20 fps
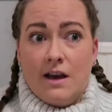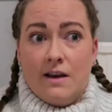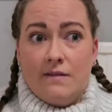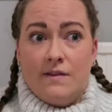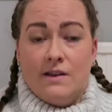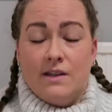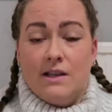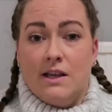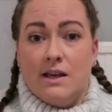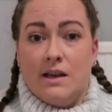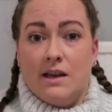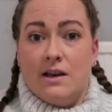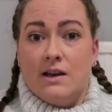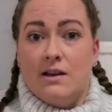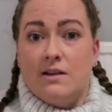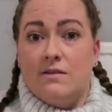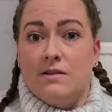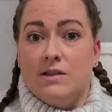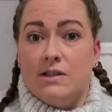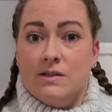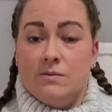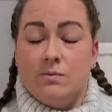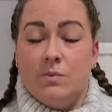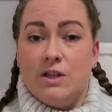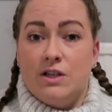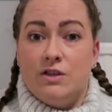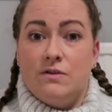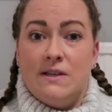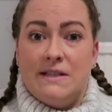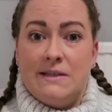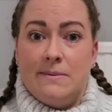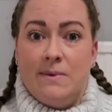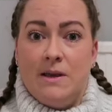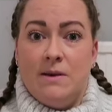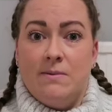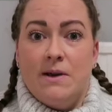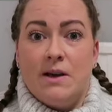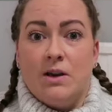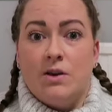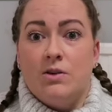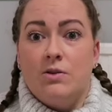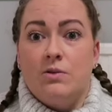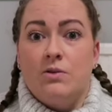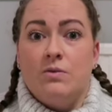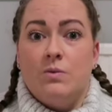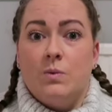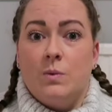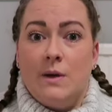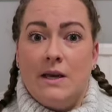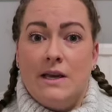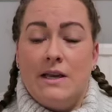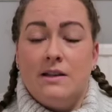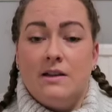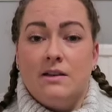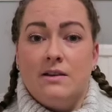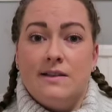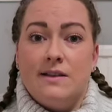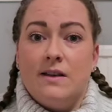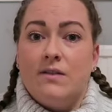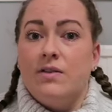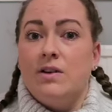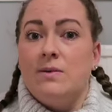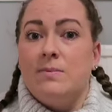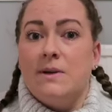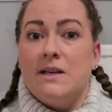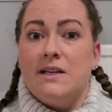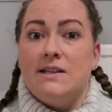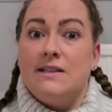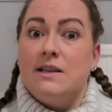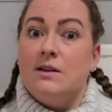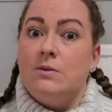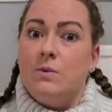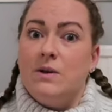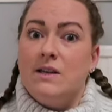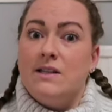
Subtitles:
I feel like when she was a baby, I couldn't wait because everybody said,